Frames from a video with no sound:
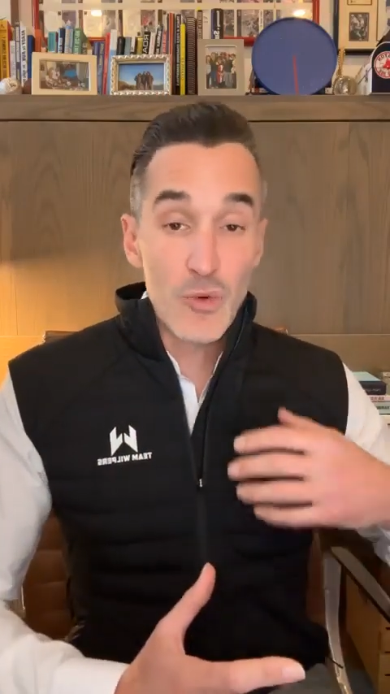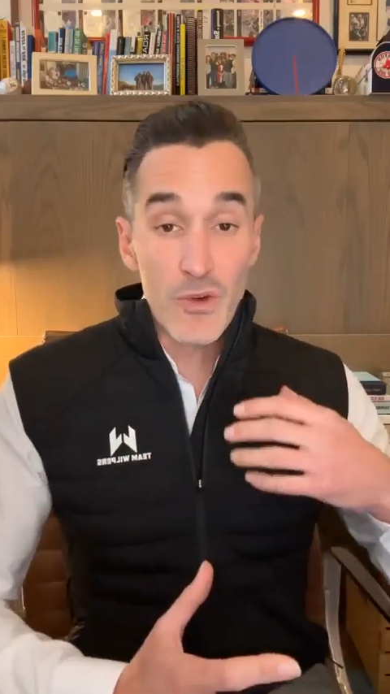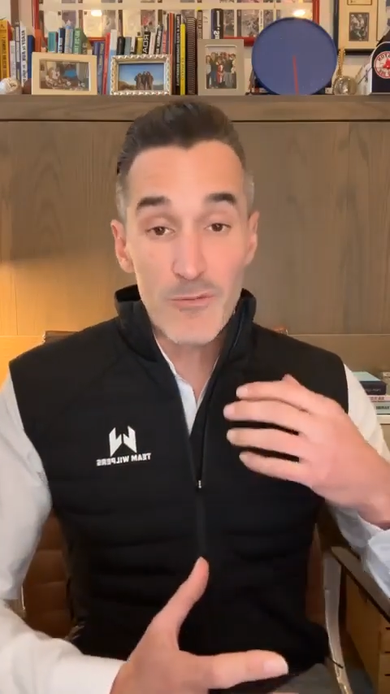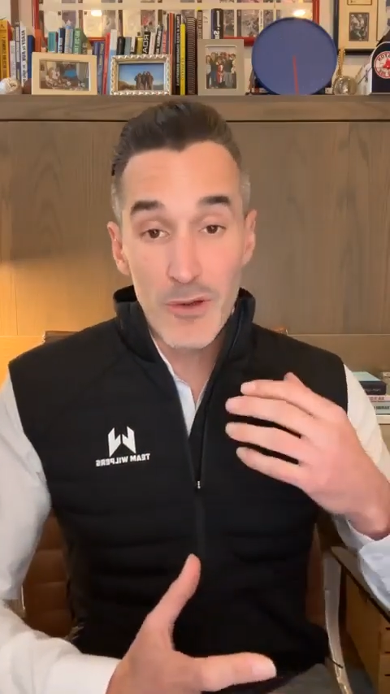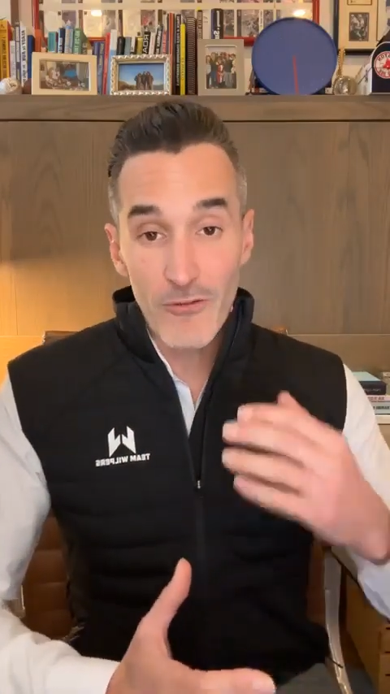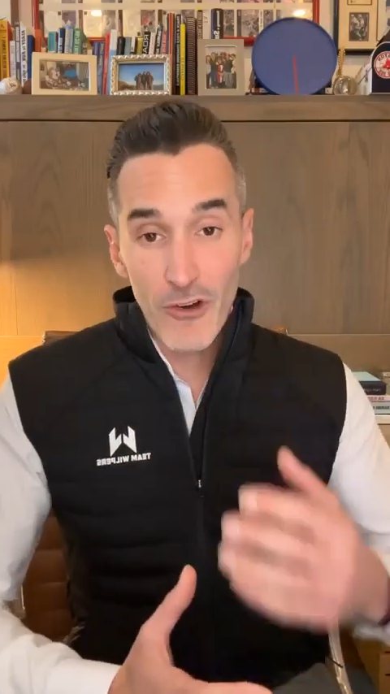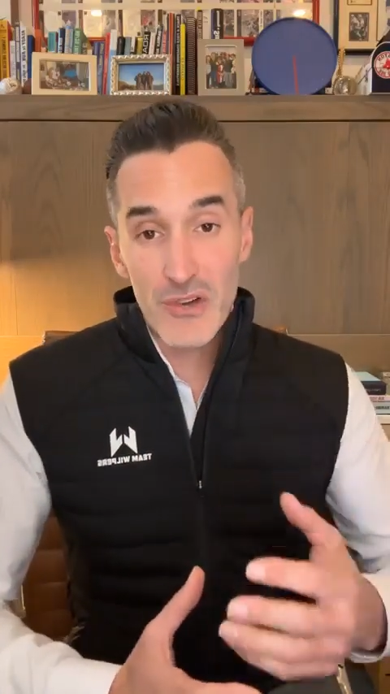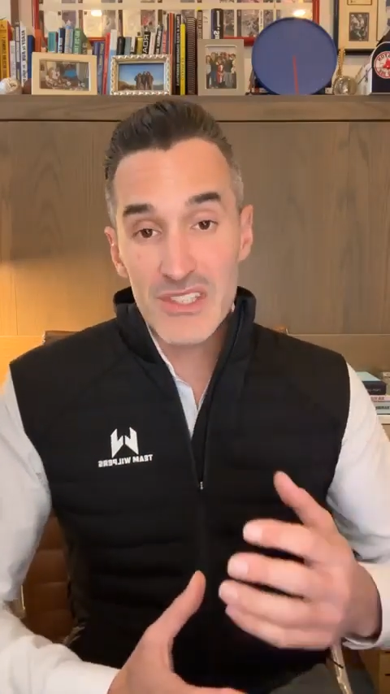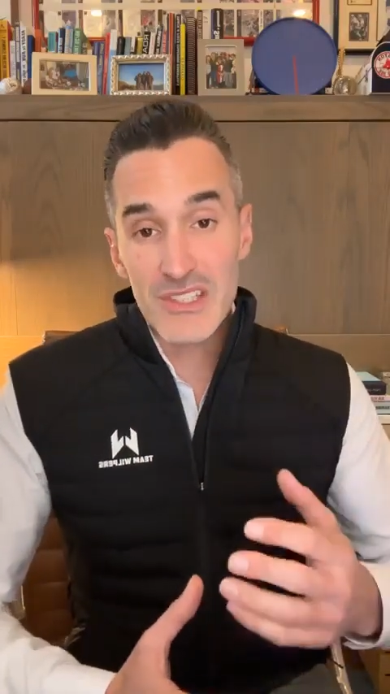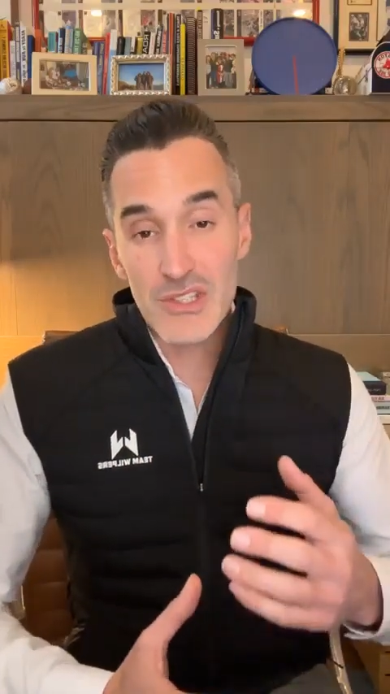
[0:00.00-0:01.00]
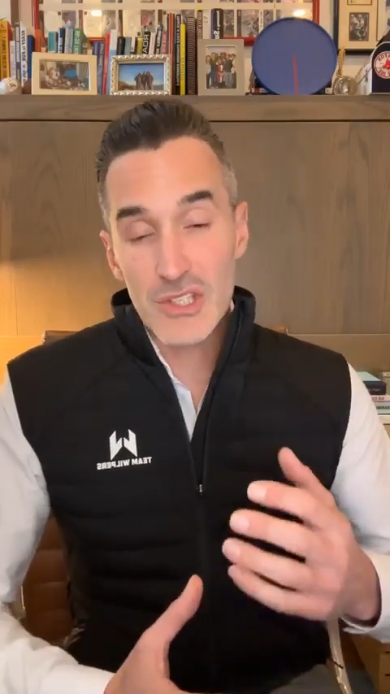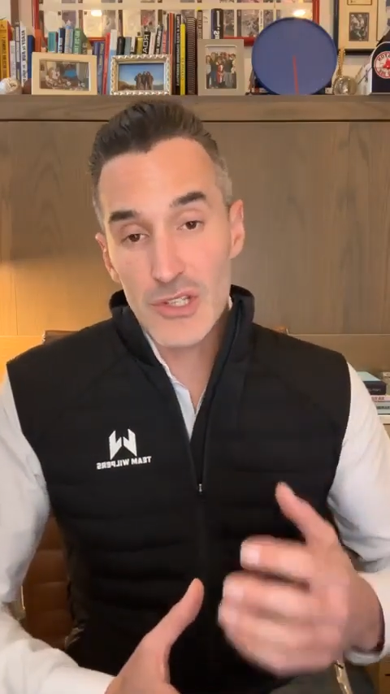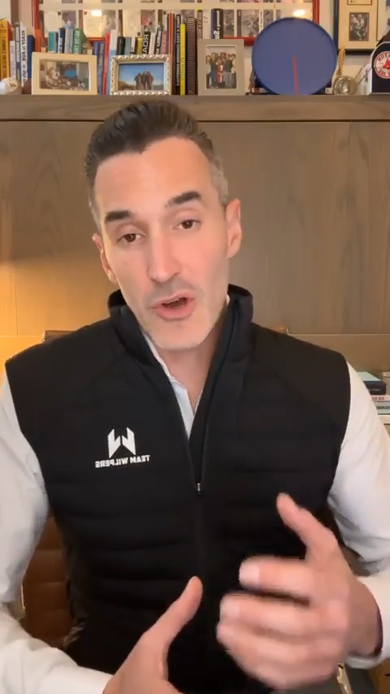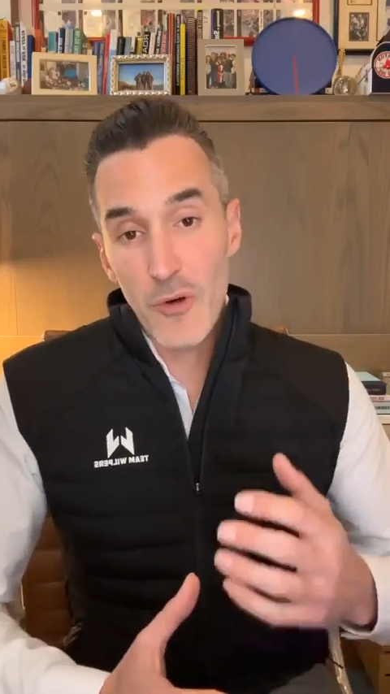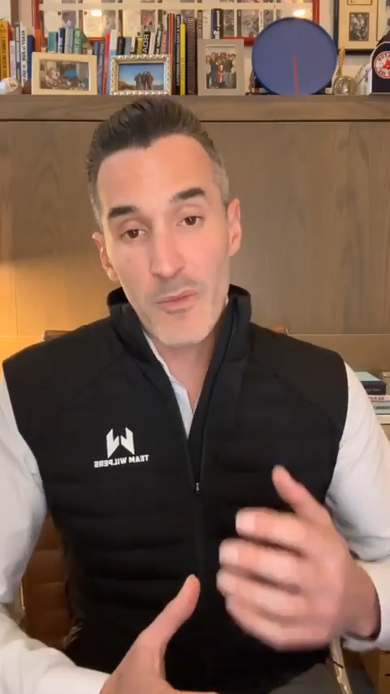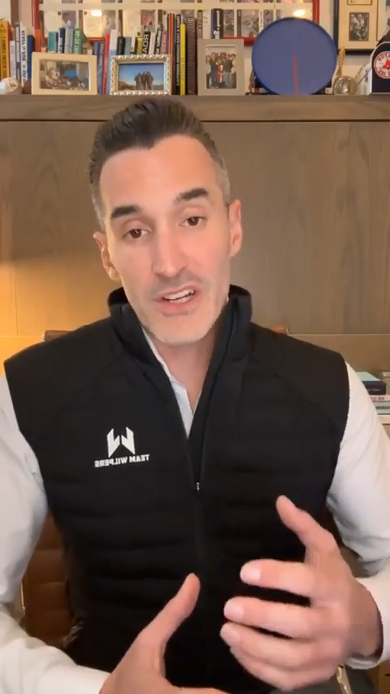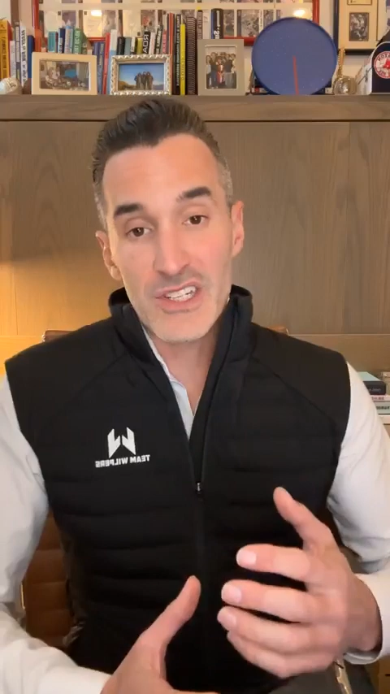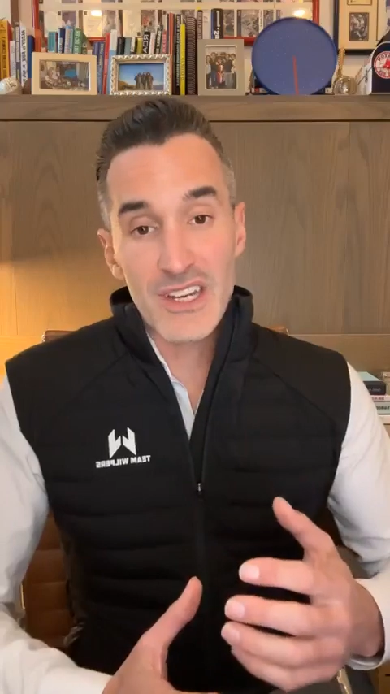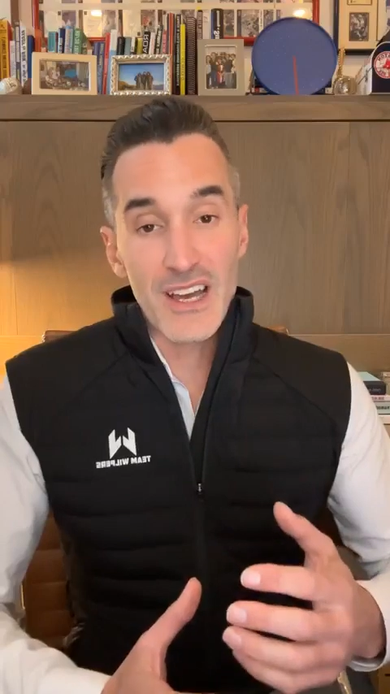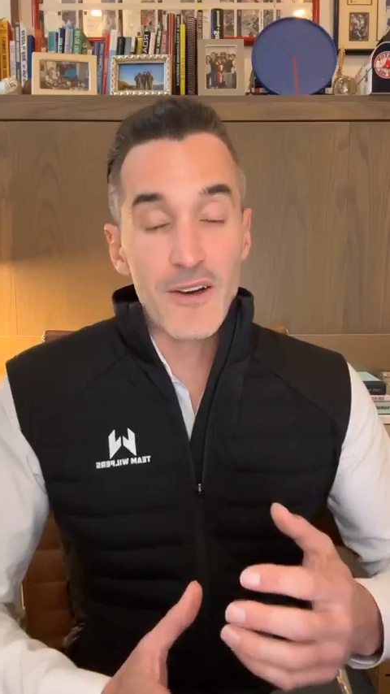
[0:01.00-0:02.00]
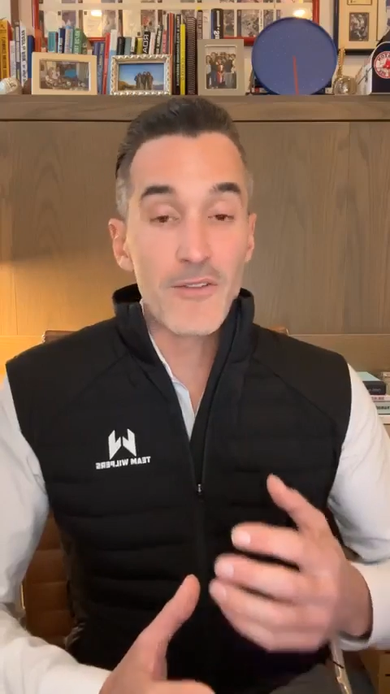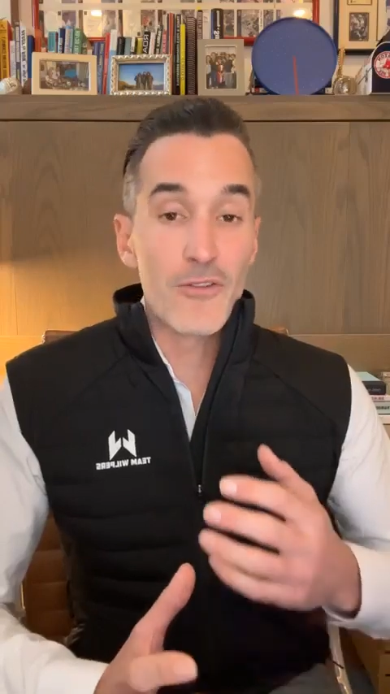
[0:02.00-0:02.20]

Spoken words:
So we've been focusing so much now